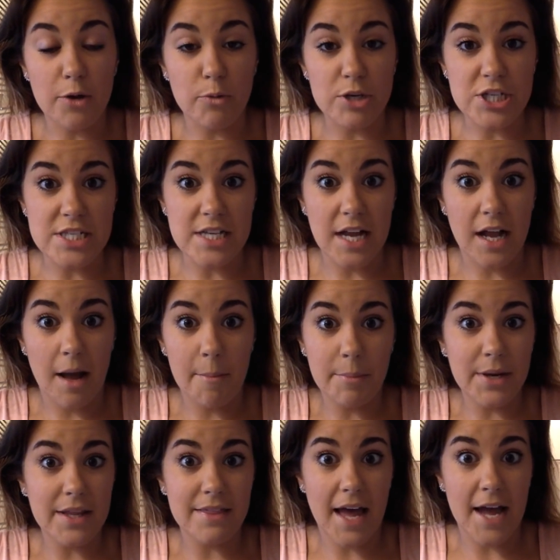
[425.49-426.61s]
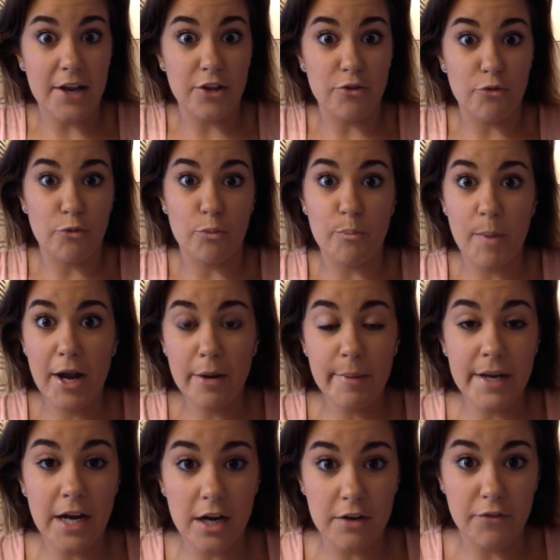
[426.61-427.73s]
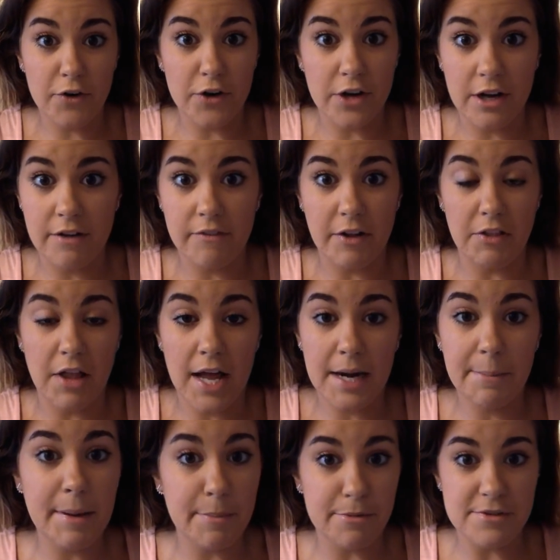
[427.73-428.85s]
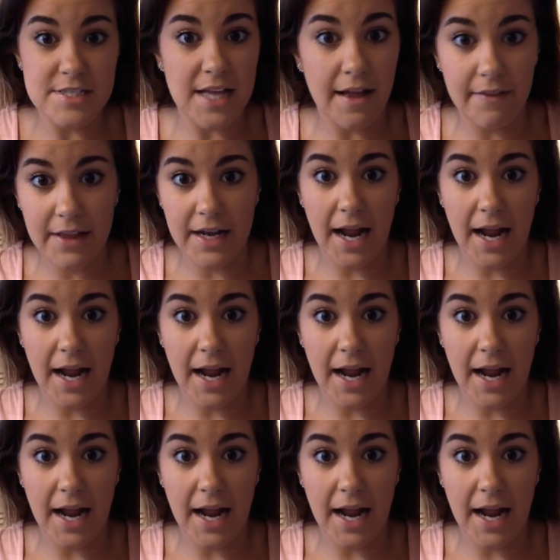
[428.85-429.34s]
which is a company that you may or may not have heard of. A lot of people sell it.